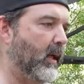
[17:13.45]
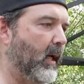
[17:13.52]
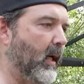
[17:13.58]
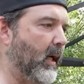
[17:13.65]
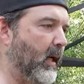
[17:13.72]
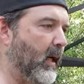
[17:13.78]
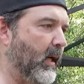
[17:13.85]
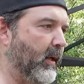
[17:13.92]

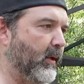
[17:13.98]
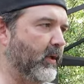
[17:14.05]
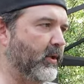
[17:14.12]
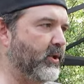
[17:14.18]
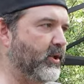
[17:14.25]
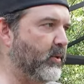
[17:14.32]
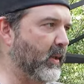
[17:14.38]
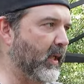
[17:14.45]
Uh, I'm going to
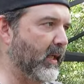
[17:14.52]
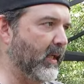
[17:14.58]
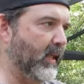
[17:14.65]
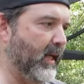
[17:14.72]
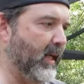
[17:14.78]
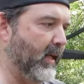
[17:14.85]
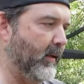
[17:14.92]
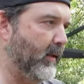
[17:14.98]
shoot like
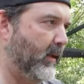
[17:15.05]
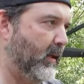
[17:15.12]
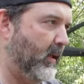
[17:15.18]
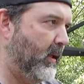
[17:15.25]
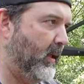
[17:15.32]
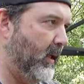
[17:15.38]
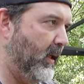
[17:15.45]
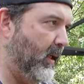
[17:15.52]
that,
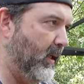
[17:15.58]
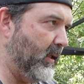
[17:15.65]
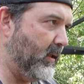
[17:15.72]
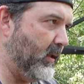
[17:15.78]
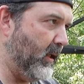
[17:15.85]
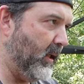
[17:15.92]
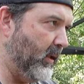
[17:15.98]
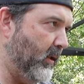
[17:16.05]
and
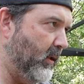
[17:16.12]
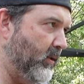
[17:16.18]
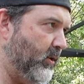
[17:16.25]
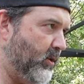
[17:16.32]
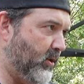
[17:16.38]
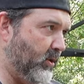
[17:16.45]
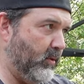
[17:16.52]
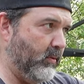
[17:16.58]
I'm going to
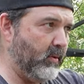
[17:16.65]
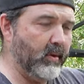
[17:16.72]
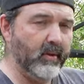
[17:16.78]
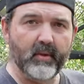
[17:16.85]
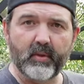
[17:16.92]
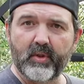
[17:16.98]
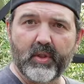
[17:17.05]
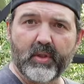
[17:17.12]
shoot
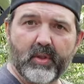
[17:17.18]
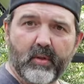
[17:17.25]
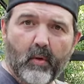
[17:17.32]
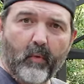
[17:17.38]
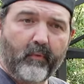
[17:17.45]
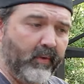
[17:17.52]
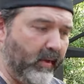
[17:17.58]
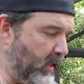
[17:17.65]
just
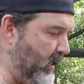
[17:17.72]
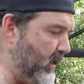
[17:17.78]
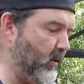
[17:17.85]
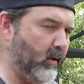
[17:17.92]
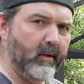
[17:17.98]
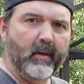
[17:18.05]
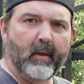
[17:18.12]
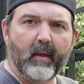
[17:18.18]
over
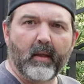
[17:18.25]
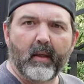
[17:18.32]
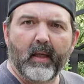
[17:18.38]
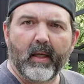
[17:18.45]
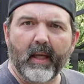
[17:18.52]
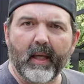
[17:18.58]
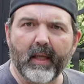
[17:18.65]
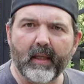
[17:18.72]
here,
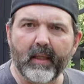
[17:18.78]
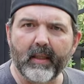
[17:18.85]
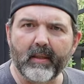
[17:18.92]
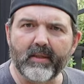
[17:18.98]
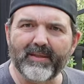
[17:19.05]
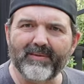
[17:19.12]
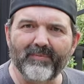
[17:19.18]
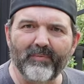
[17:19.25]
and
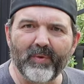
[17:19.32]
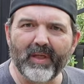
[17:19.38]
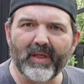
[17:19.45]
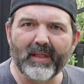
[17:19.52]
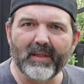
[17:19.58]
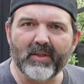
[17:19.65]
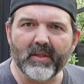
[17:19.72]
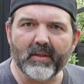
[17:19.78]
it's
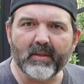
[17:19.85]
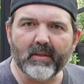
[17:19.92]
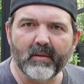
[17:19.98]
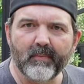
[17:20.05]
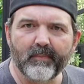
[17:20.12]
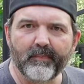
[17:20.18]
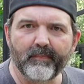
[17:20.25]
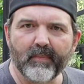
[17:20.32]
really just
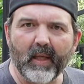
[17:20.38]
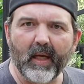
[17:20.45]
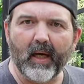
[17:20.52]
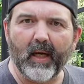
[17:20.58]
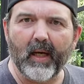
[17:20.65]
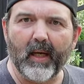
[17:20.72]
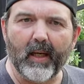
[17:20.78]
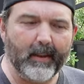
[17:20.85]

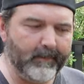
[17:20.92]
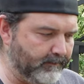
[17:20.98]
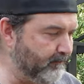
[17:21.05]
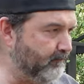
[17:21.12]
uh,